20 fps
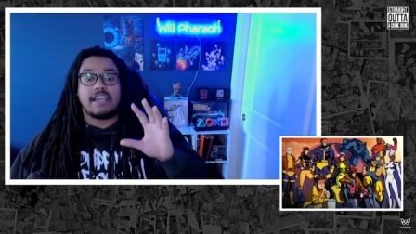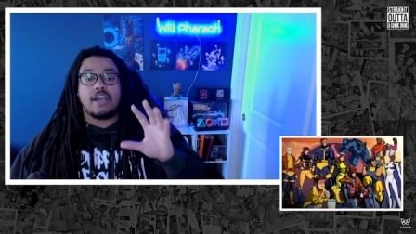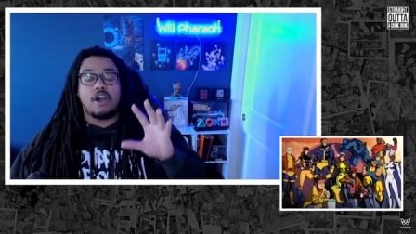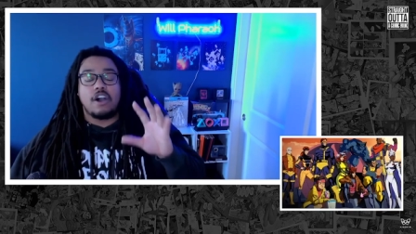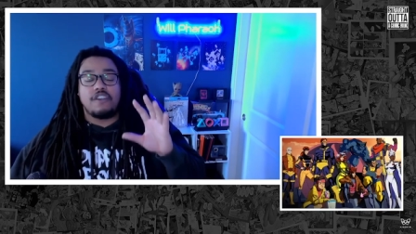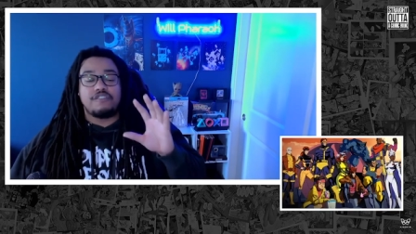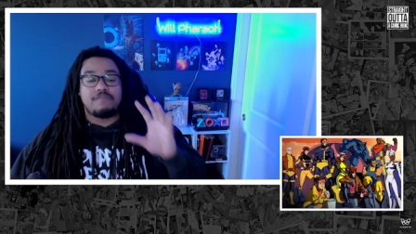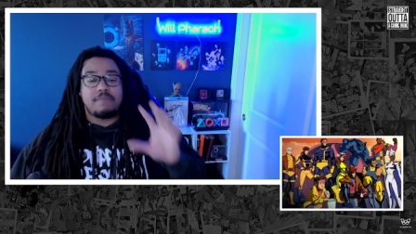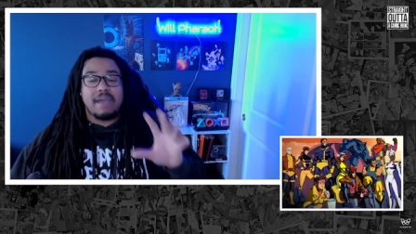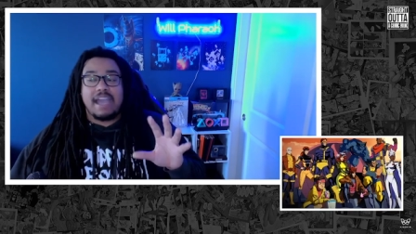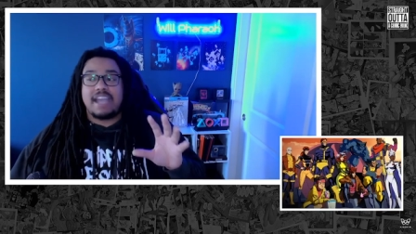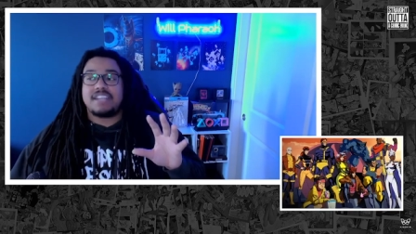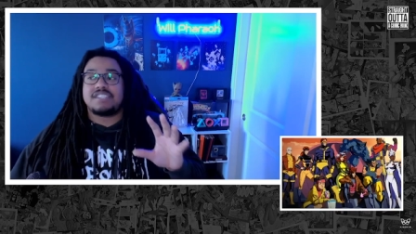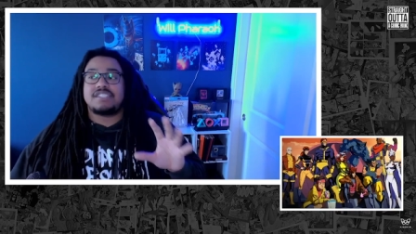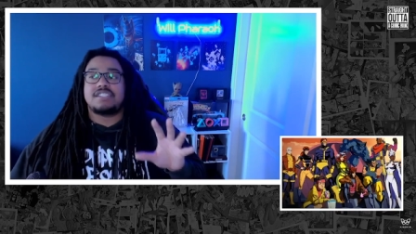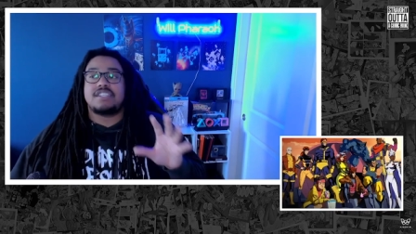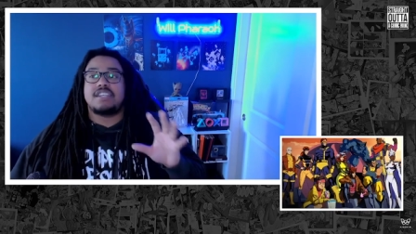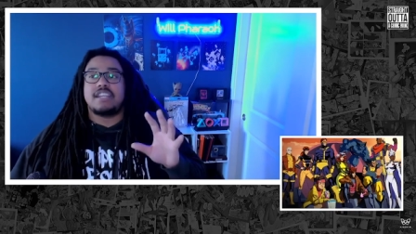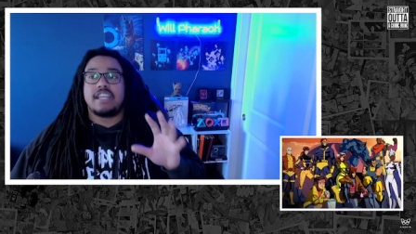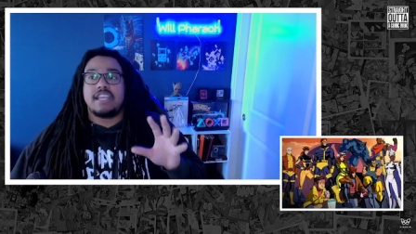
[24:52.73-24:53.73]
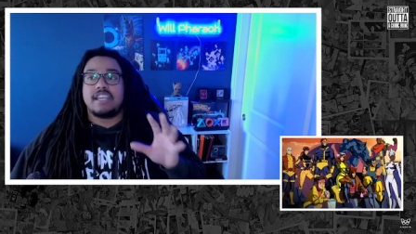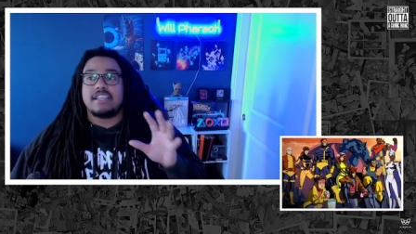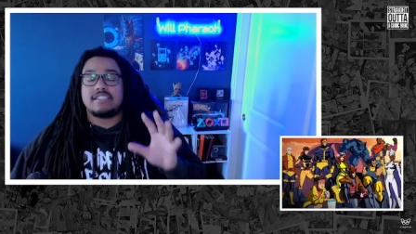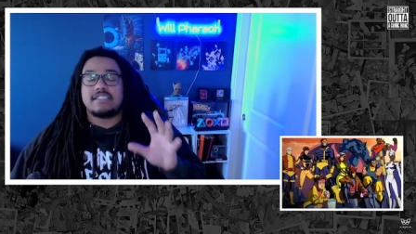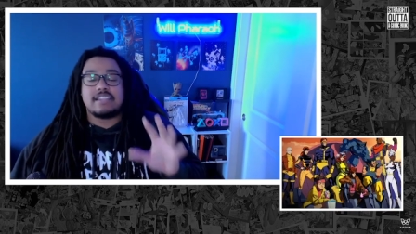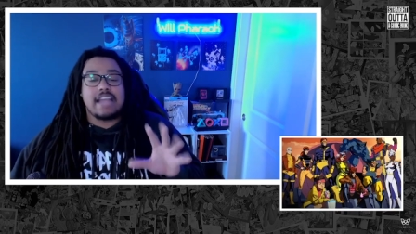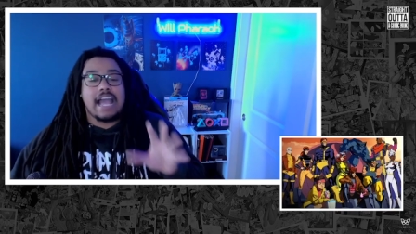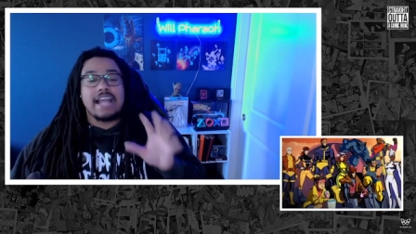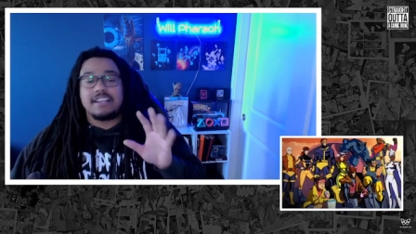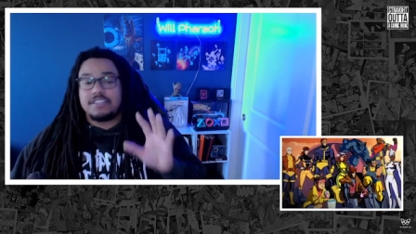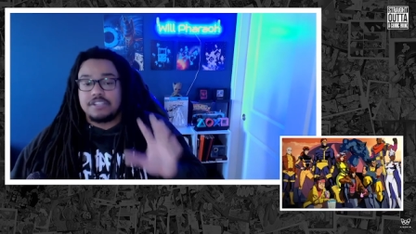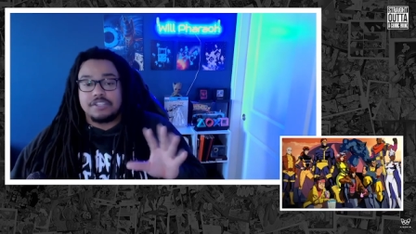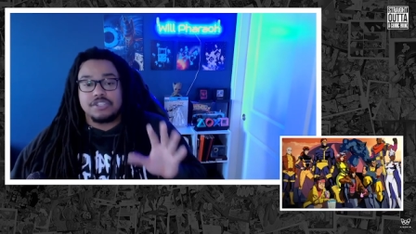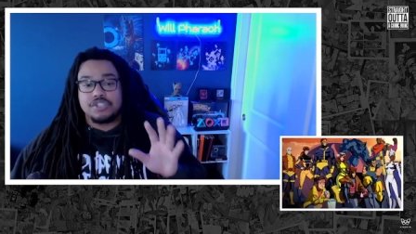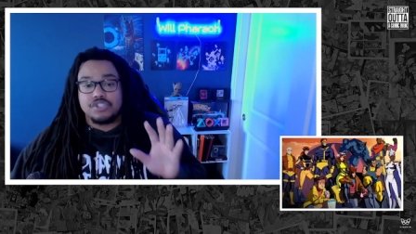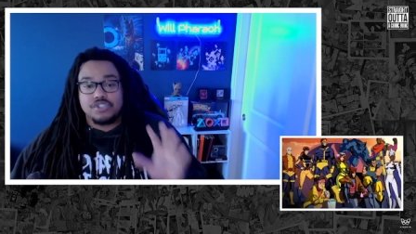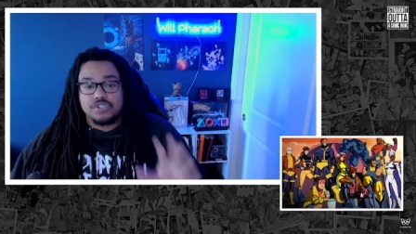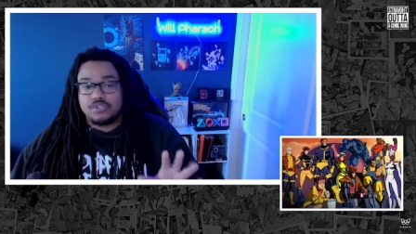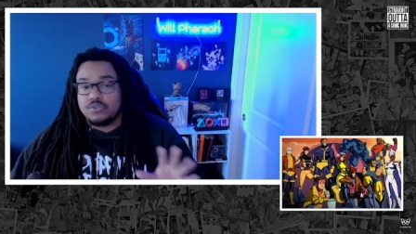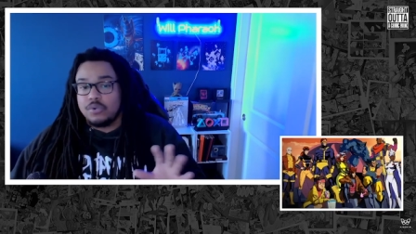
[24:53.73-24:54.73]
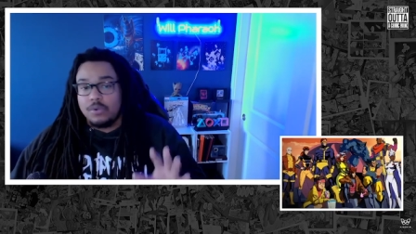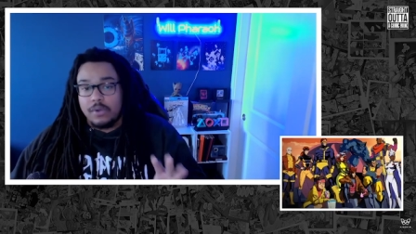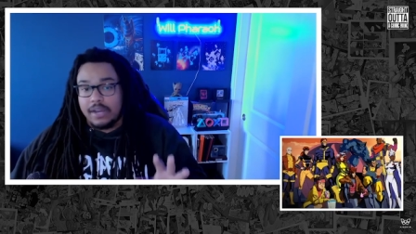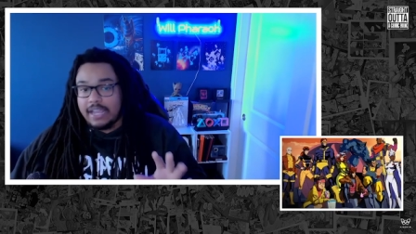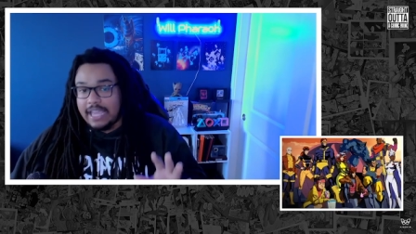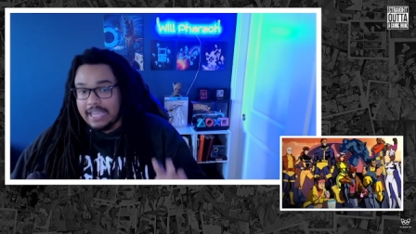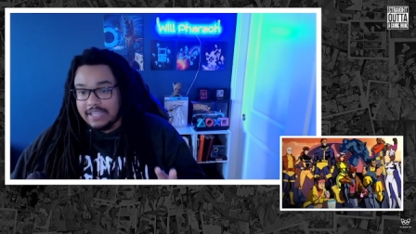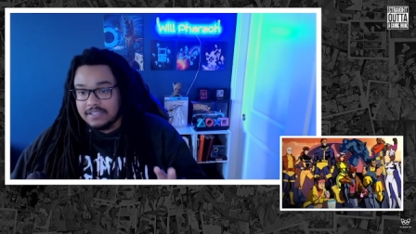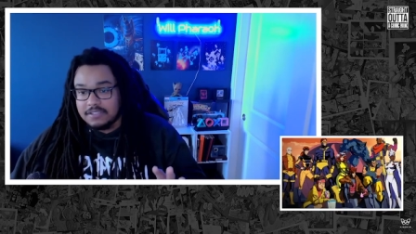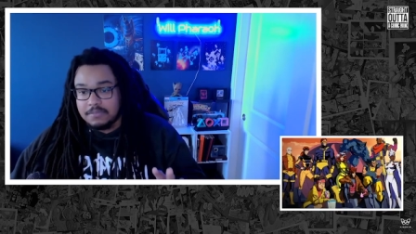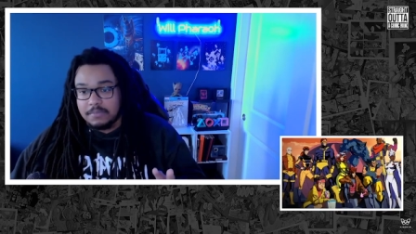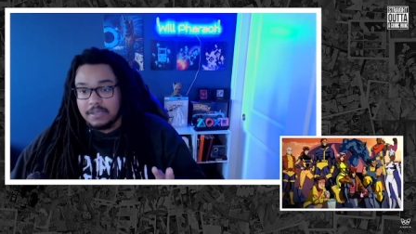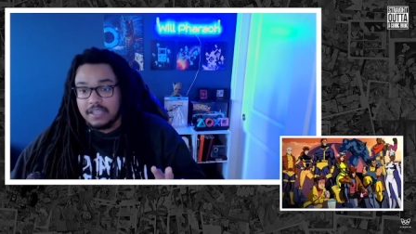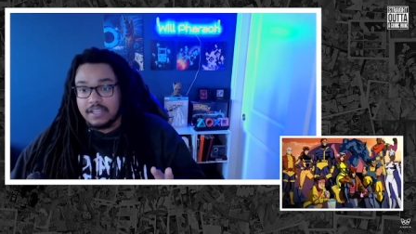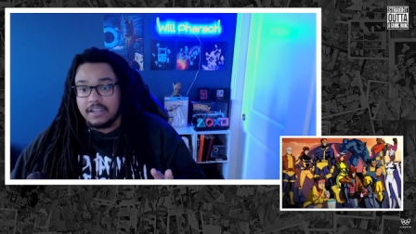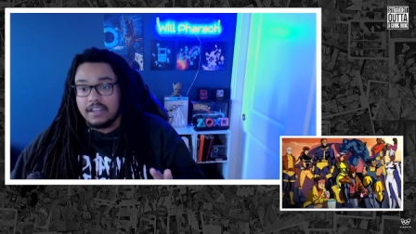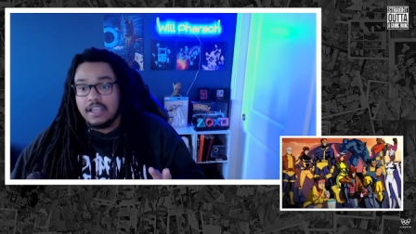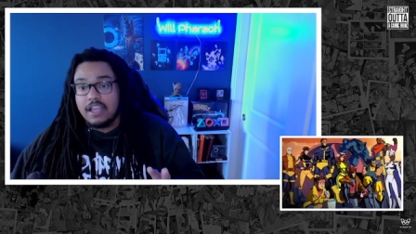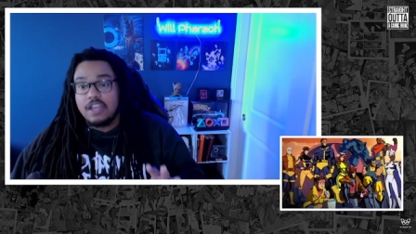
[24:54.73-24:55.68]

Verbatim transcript: of Bastion is not to destroy X-Men,